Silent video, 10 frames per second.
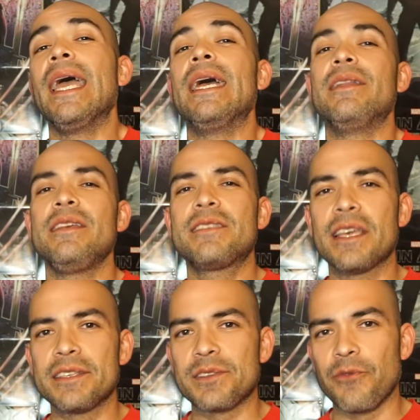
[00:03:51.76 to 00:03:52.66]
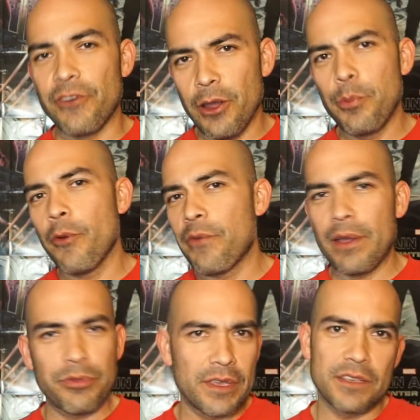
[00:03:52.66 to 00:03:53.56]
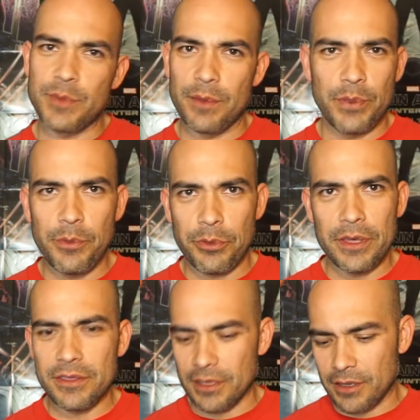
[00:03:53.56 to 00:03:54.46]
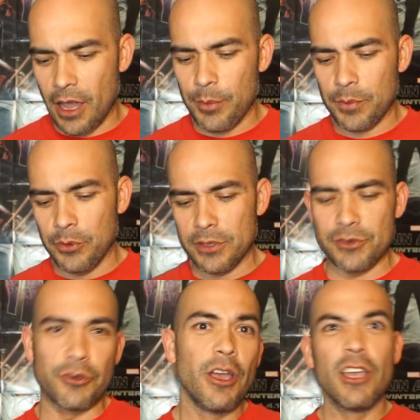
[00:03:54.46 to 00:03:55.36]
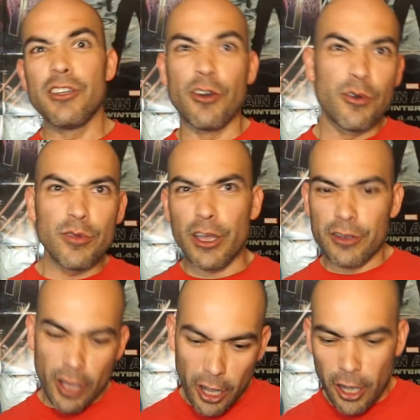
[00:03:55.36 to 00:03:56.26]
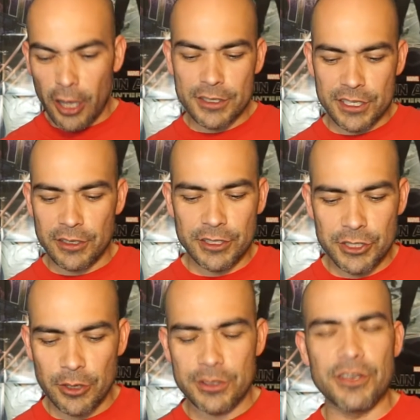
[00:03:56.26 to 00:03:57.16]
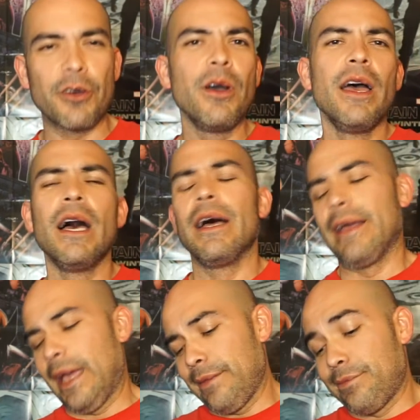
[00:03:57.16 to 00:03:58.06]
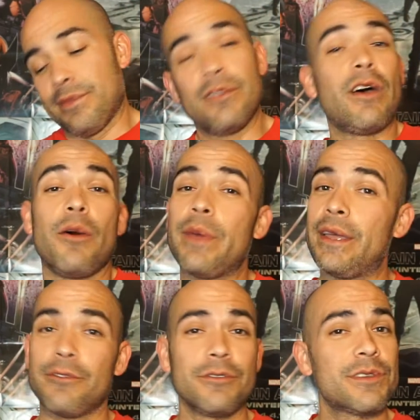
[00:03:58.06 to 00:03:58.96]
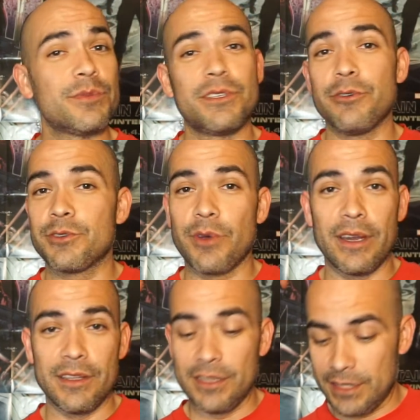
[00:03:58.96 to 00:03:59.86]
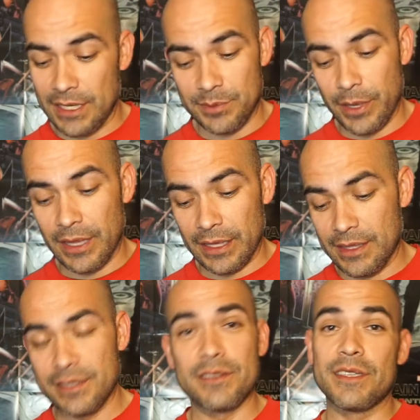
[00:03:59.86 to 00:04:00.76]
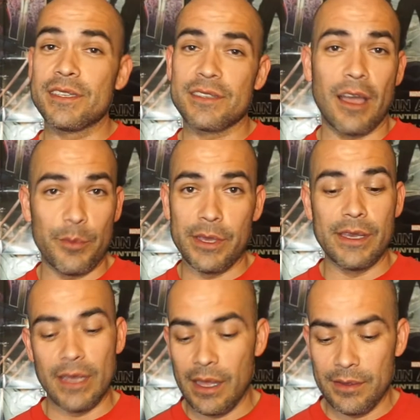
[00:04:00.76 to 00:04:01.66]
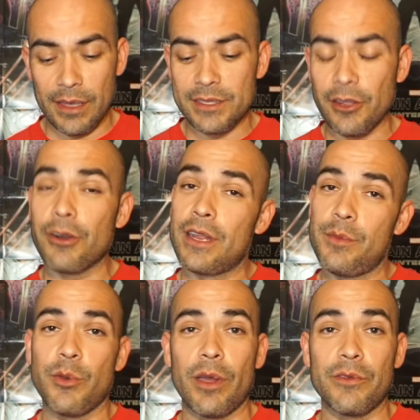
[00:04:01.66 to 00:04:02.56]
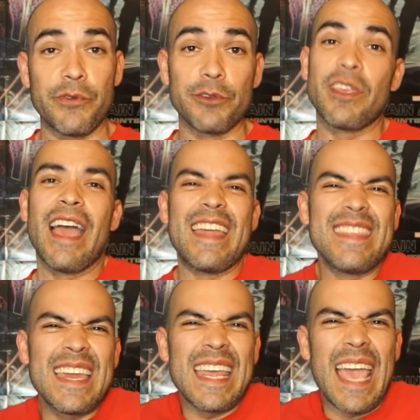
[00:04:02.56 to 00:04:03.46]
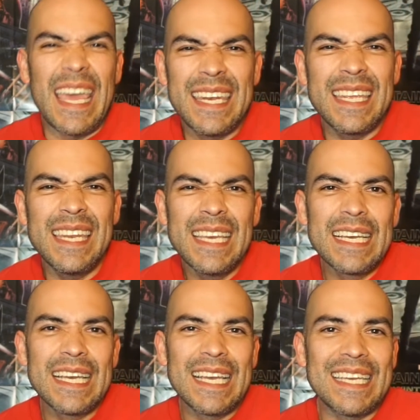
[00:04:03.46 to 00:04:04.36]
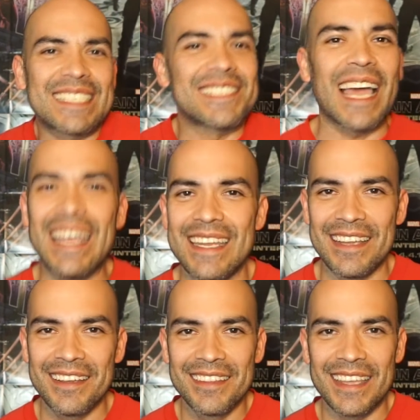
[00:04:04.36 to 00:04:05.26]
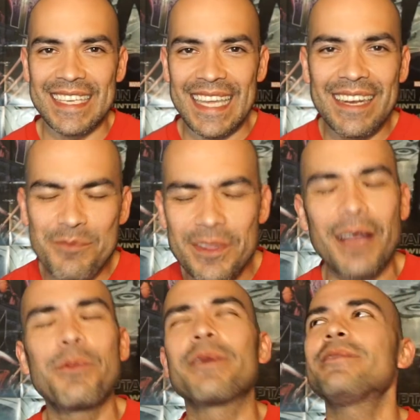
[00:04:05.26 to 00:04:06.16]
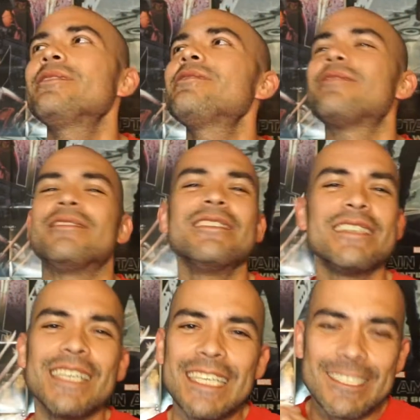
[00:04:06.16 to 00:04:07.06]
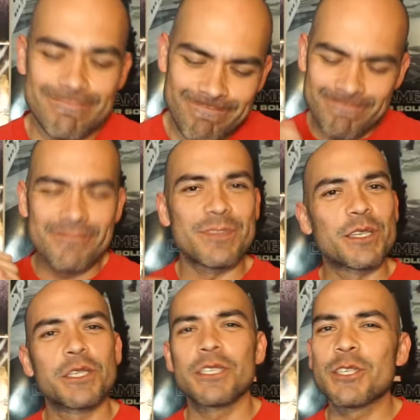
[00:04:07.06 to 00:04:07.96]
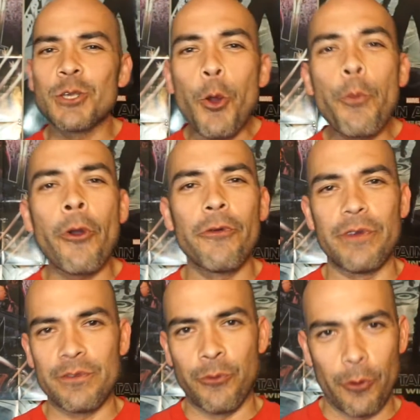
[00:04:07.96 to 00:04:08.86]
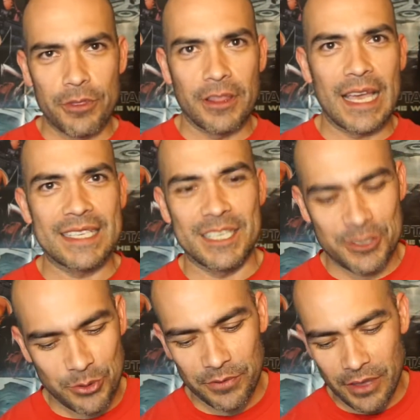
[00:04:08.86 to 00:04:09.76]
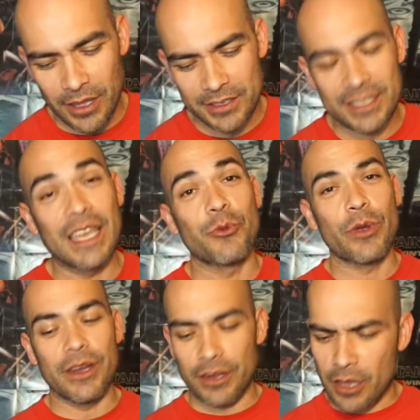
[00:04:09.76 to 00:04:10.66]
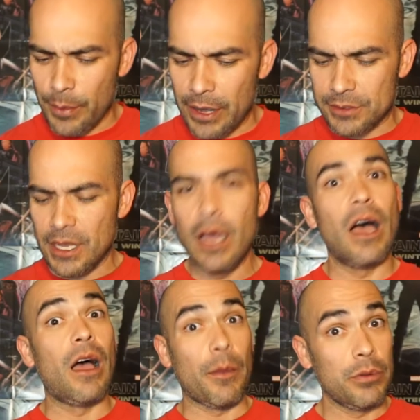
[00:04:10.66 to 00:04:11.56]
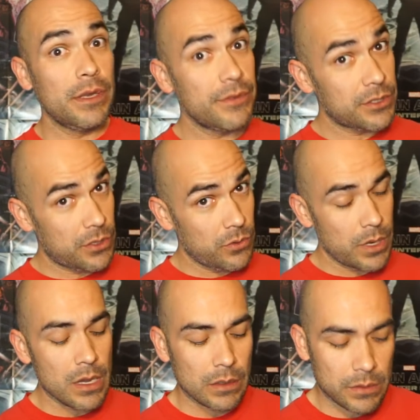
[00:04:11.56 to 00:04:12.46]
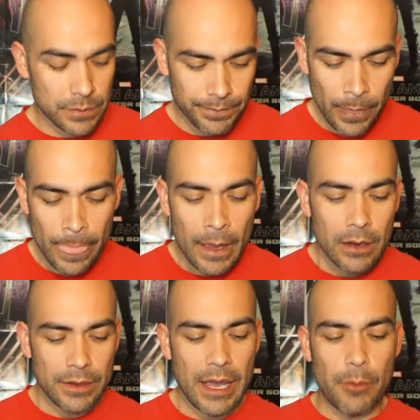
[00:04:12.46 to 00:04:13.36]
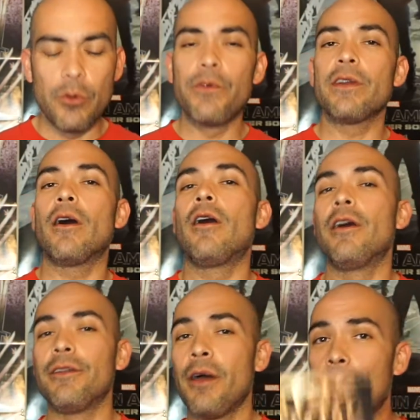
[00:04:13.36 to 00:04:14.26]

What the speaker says: And he says some very profound things, man. People think that comic books are, you know, like, ha-ha, silly jokes, you know. No, man, there's some serious writing in these things, Like, this got me, it started to hit me right in the feels. And then it ended exciting. Like, it ended me, I'm like, oh, this is so perfect for the last issue of The Hunted getting ready to come out, I believe in 2 weeks. Now, moving on.